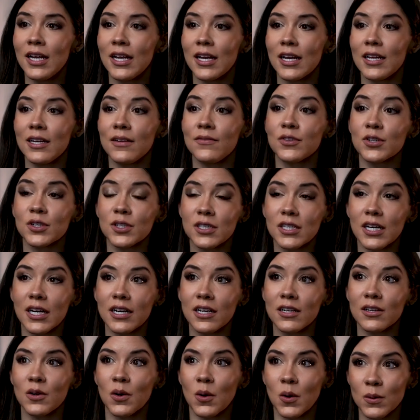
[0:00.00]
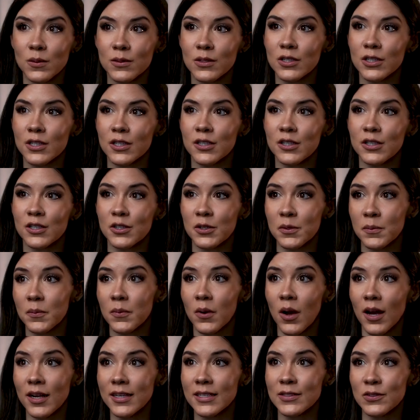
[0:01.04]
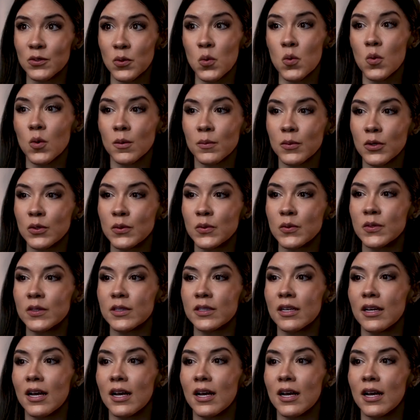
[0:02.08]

And if you're gonna alter your body's hormones,